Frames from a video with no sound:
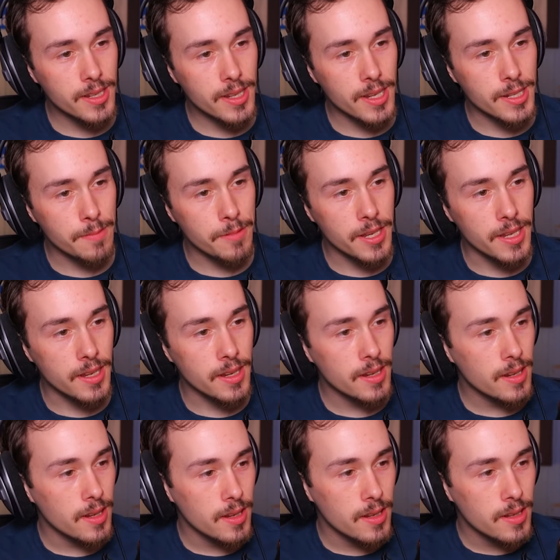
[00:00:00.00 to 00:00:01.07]
SP,
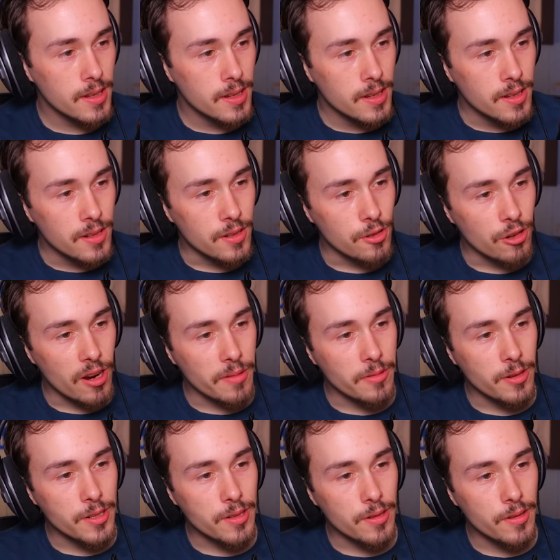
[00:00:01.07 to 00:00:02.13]
new crafting
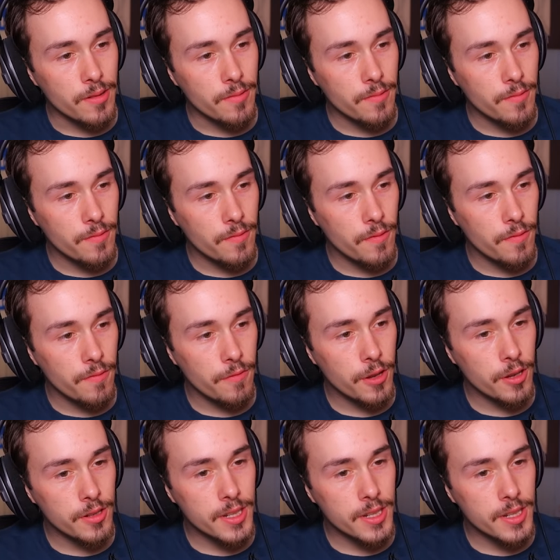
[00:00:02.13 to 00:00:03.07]
recipe, field